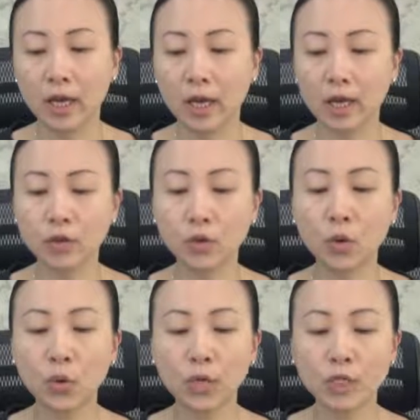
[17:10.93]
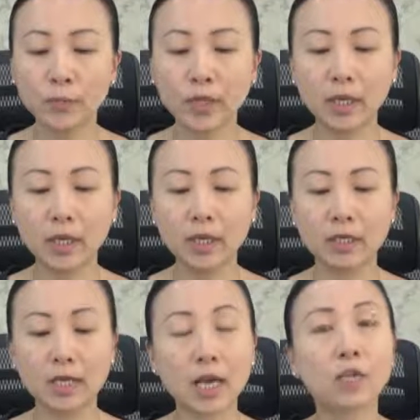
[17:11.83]
It should always be in
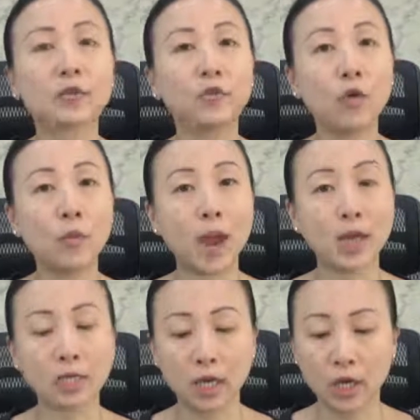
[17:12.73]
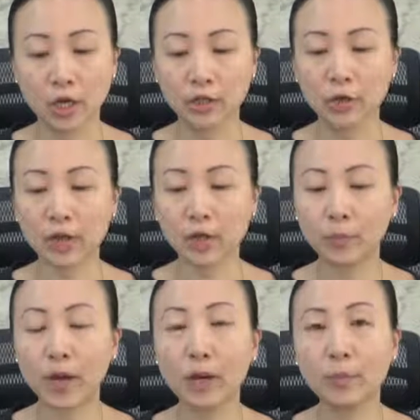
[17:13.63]
text format so that your
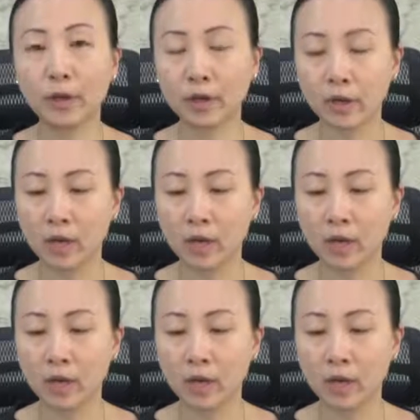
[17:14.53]
paper,